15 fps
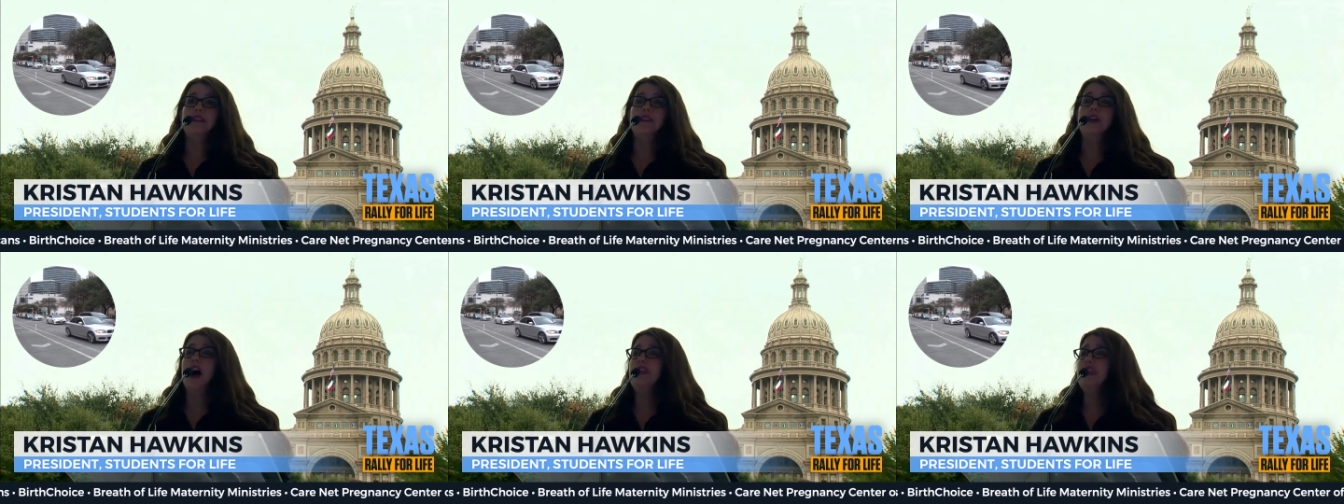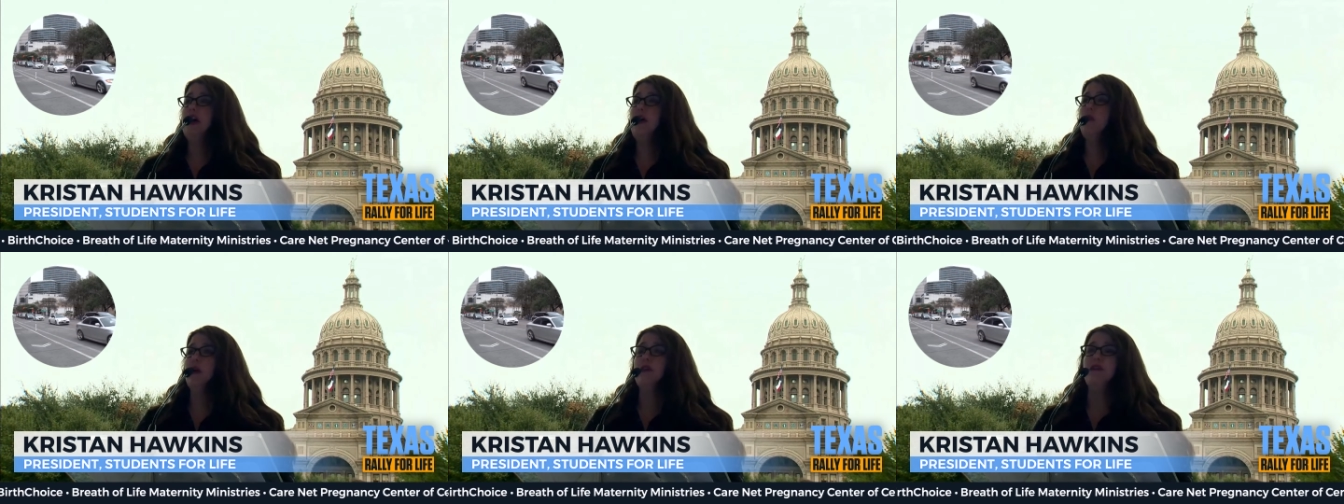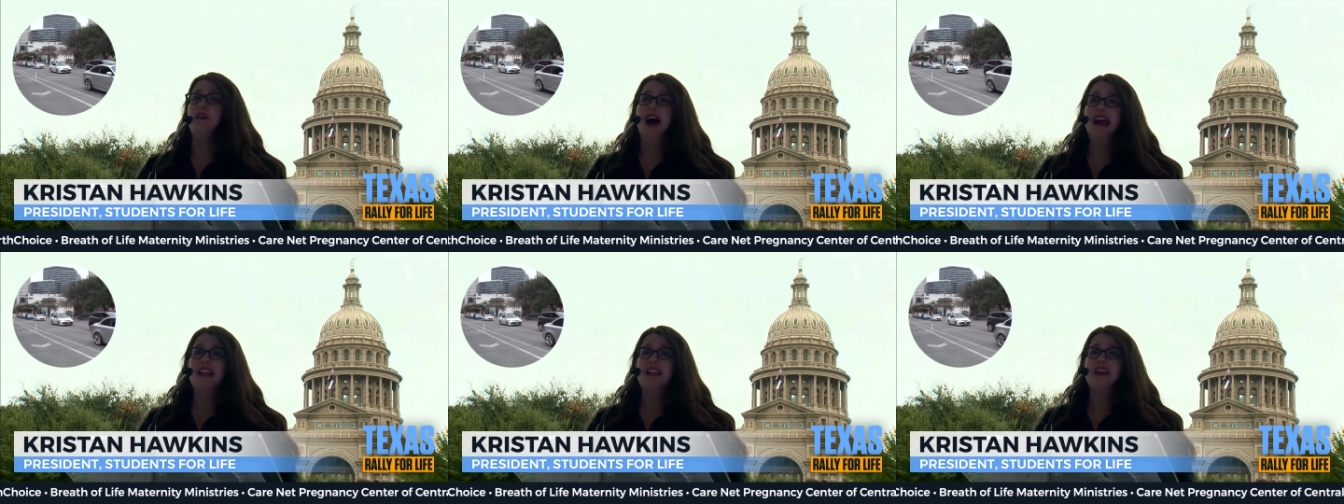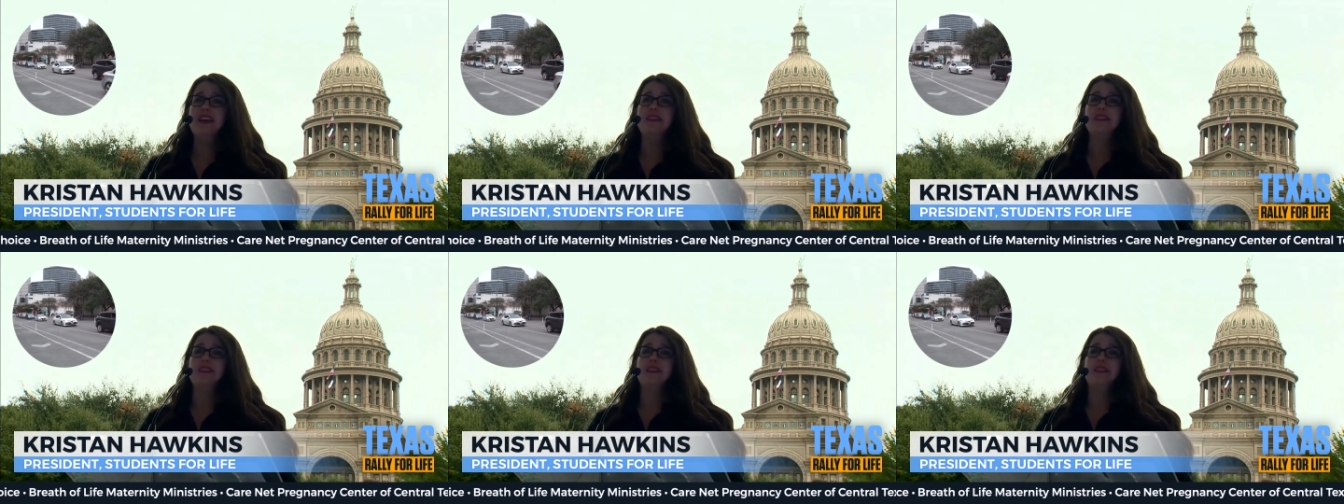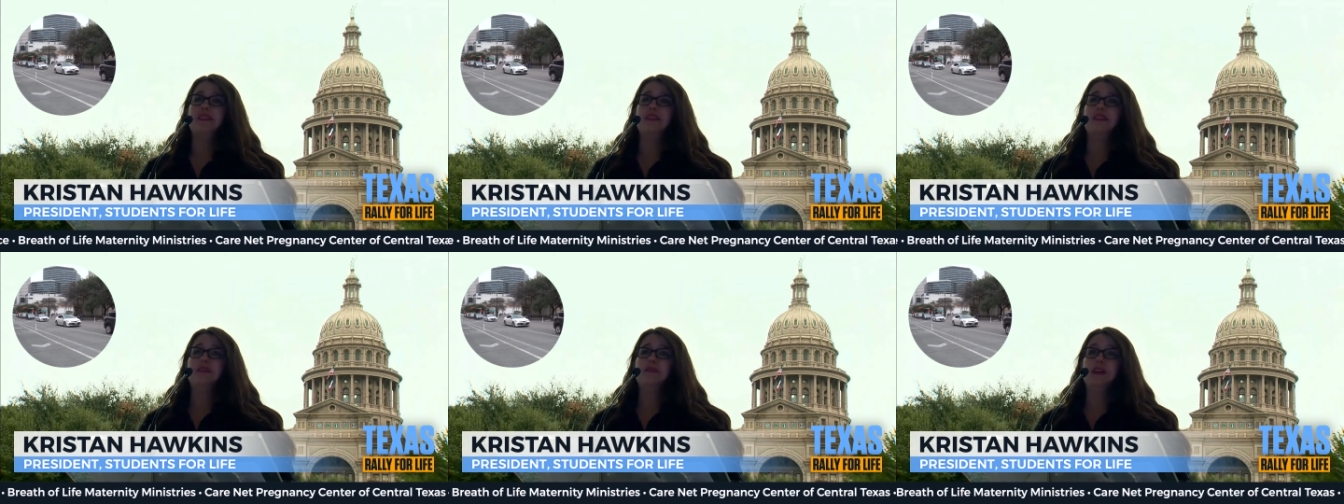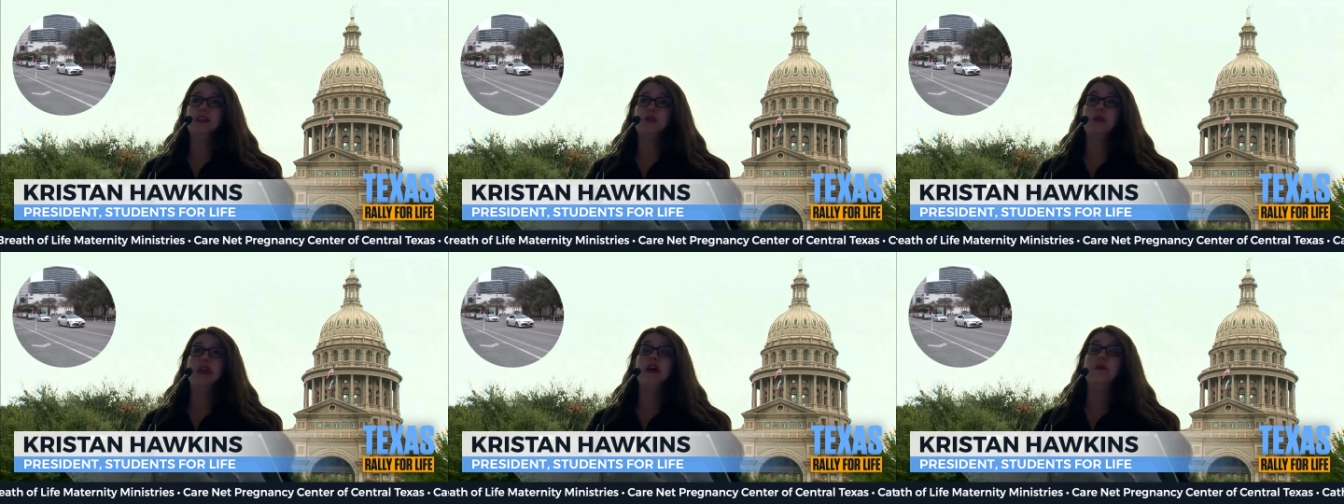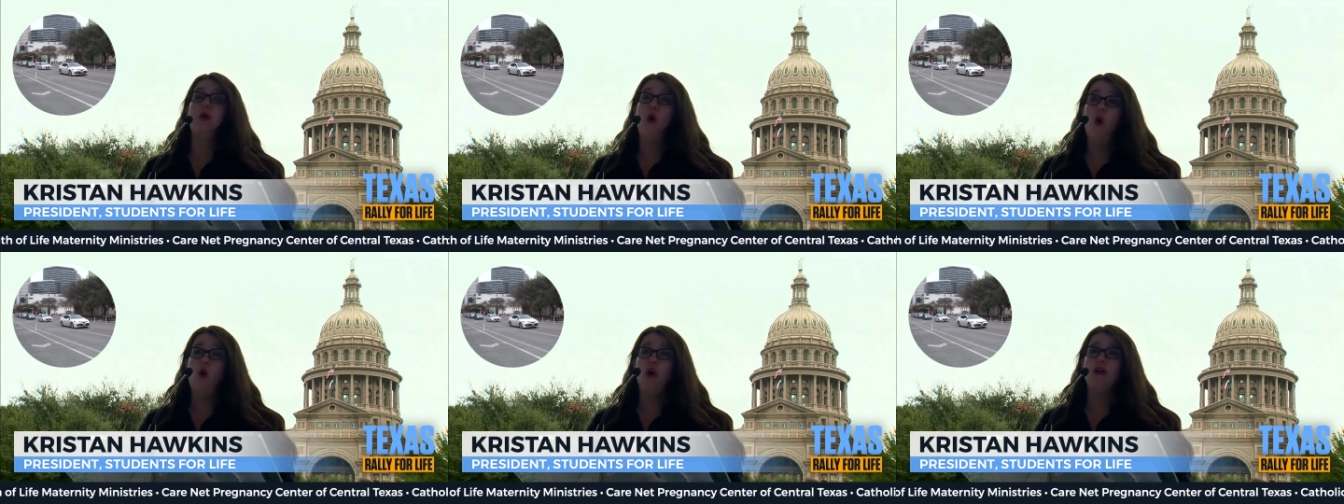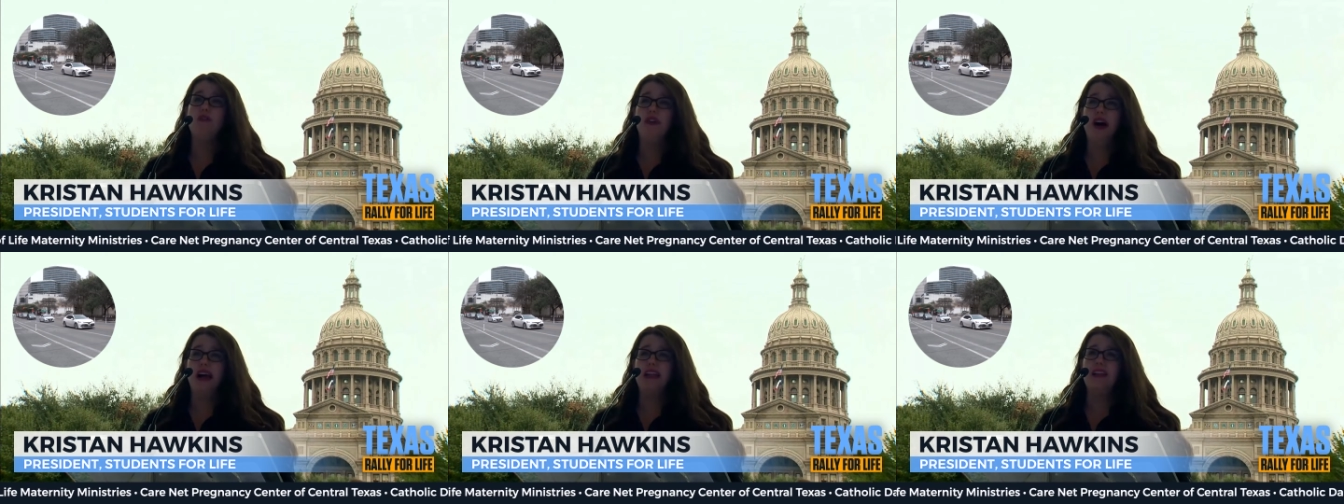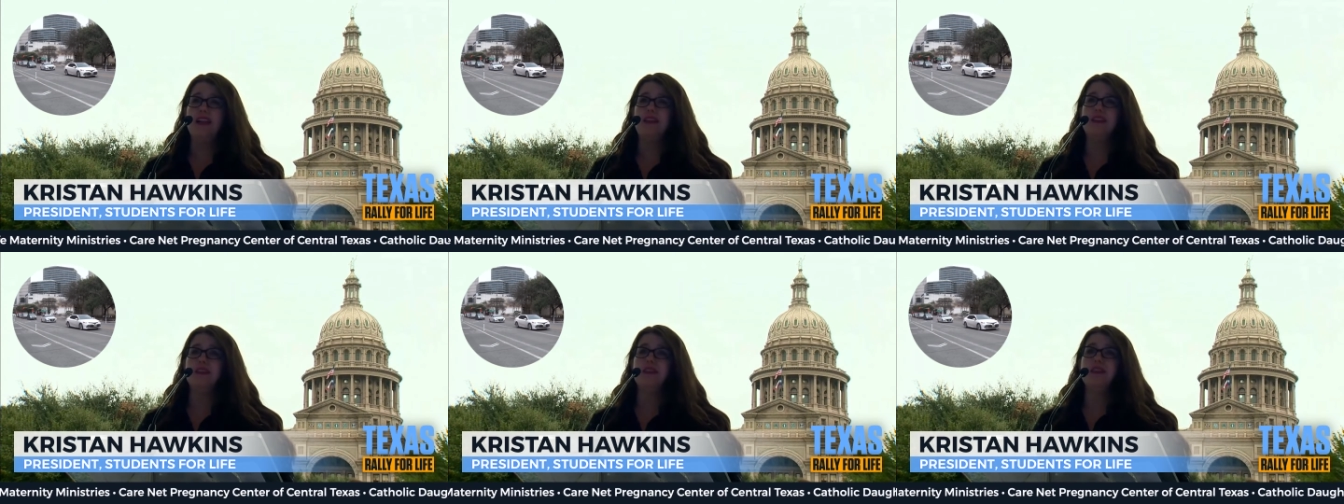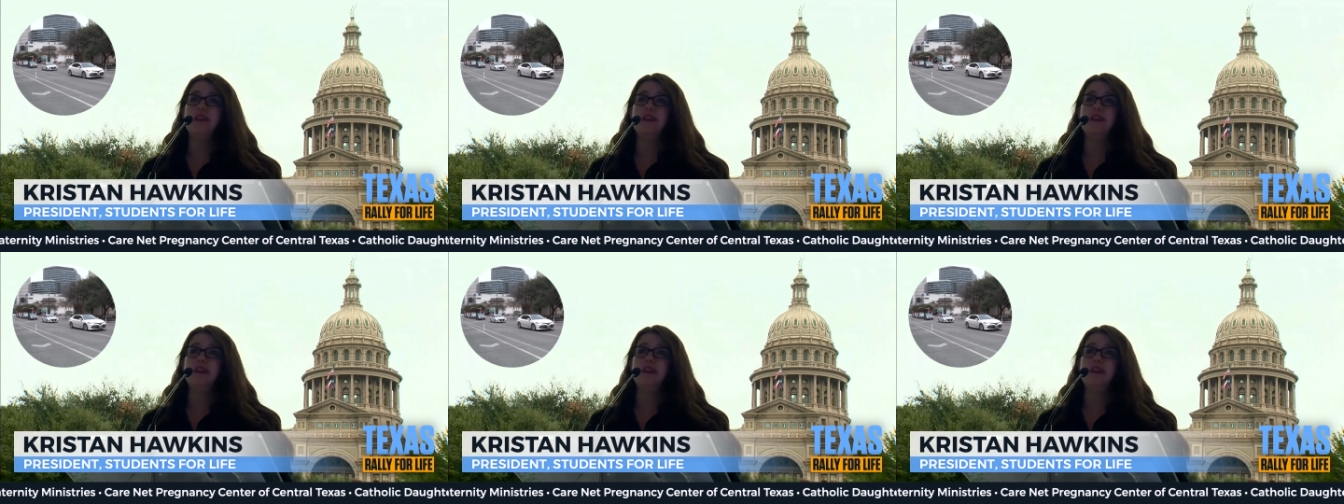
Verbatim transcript: not that we're violent, because we abhor violence,